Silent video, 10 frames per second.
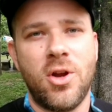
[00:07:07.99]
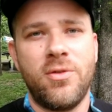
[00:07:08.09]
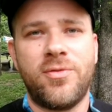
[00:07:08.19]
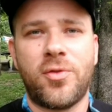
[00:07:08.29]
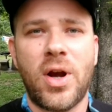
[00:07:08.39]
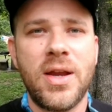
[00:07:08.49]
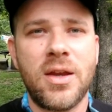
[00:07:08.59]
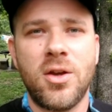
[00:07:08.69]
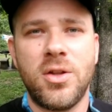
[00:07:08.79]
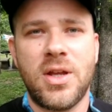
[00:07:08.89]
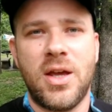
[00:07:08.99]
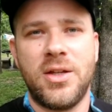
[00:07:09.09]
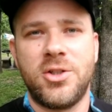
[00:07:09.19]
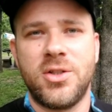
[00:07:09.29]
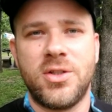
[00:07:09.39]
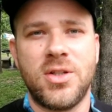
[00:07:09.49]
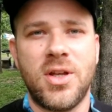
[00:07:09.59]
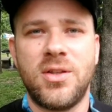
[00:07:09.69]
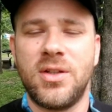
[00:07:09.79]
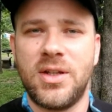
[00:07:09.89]
no fraying on the edges,
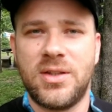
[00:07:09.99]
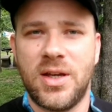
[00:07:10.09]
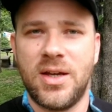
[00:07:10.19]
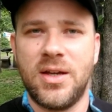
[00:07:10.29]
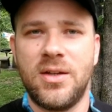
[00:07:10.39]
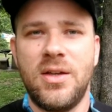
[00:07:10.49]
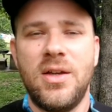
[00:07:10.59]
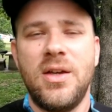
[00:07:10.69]
nothing like that.